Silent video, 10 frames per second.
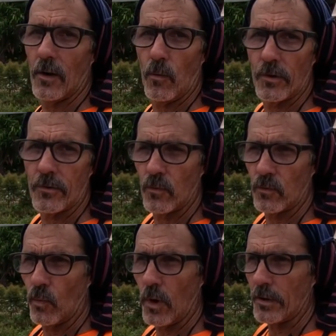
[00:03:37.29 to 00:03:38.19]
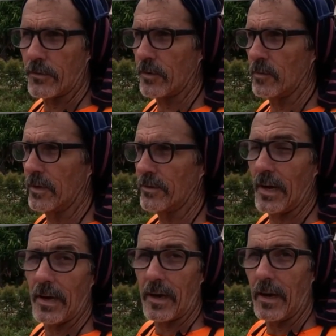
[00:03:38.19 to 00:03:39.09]
I watched some of the
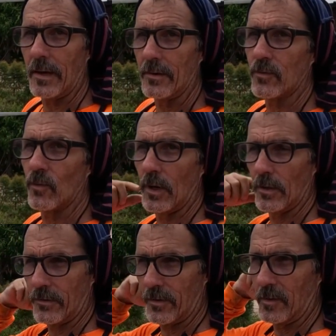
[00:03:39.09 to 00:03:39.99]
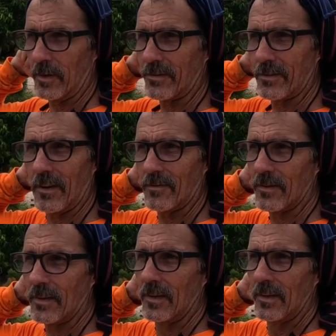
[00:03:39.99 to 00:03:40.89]
Thai guys weld some of the stuff,
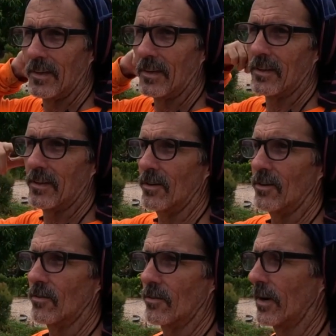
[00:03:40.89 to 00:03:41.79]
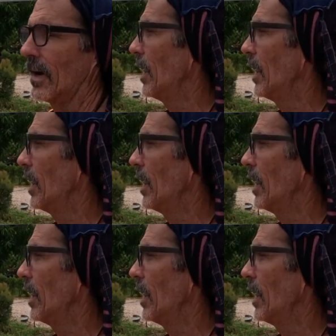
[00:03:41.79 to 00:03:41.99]
you know, over their